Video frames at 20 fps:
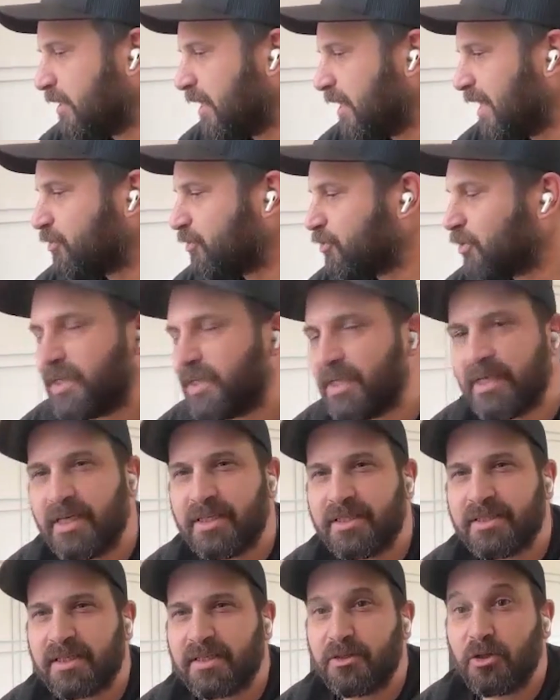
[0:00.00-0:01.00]
actually,
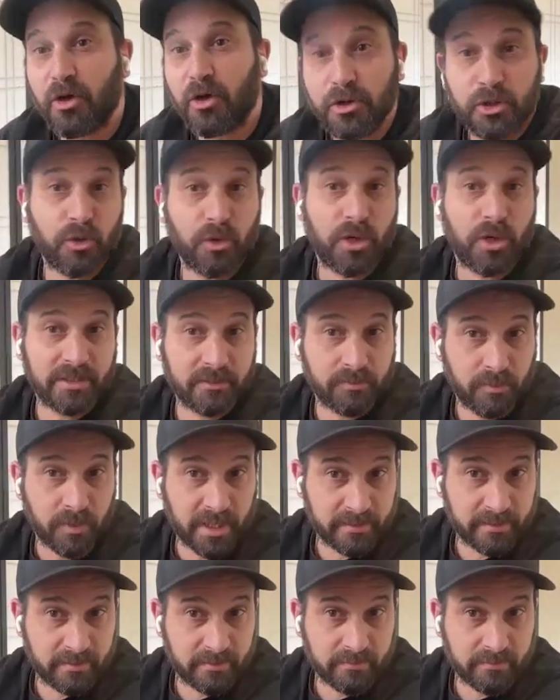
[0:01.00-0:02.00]
it's a non-US
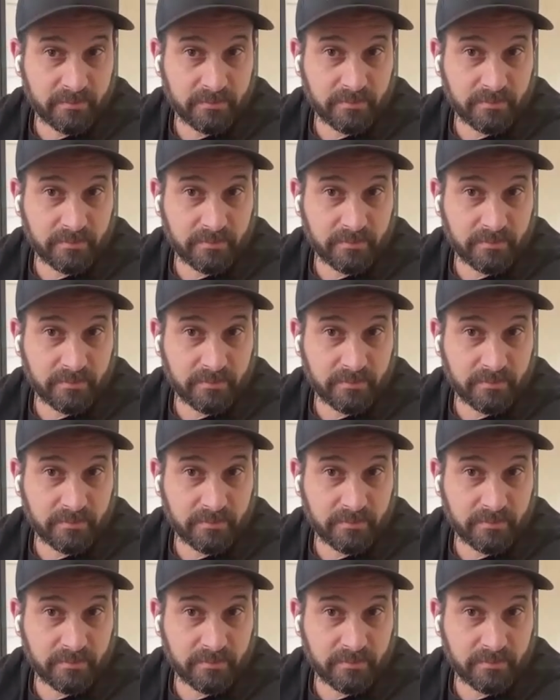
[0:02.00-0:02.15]
brand,